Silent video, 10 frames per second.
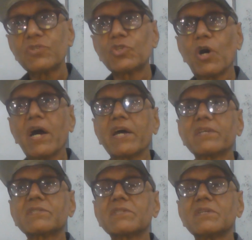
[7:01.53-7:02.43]

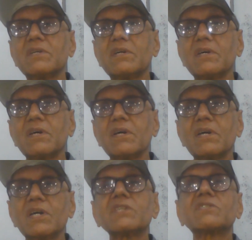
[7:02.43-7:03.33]
choice
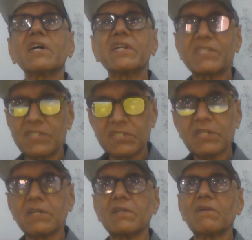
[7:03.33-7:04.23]
is the
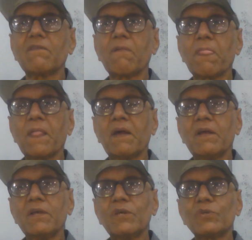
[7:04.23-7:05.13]
decision.
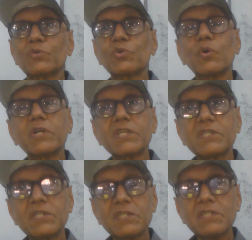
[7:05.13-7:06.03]
So
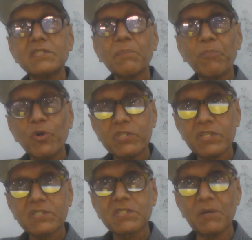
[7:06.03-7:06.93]
decision support
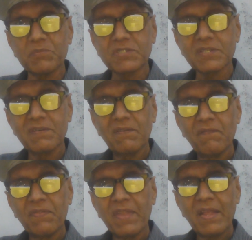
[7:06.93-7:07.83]
systems
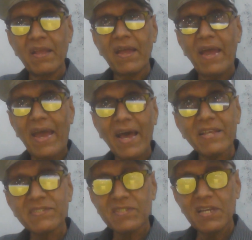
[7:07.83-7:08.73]

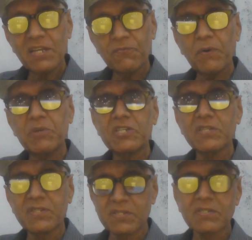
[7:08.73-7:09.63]
as
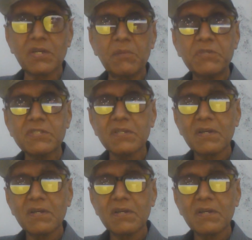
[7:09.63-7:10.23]
information systems